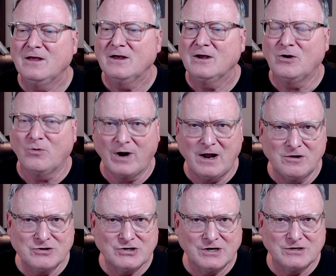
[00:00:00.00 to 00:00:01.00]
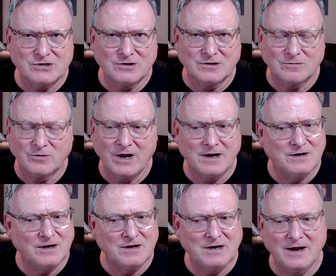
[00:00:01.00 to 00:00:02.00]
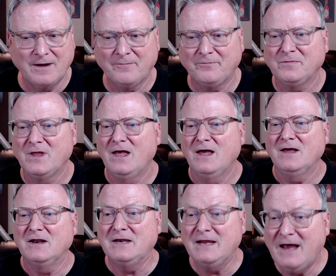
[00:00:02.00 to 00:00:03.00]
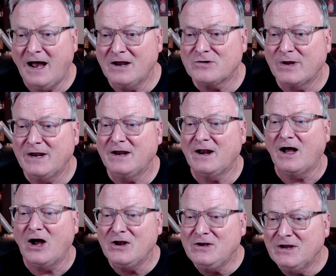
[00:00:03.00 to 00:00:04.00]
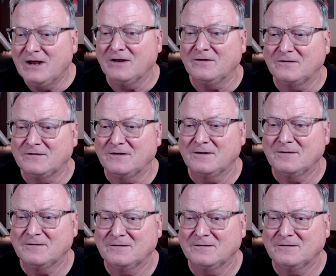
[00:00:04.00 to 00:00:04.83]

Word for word: ground ginger. We're not done yet. Dehydrated onions.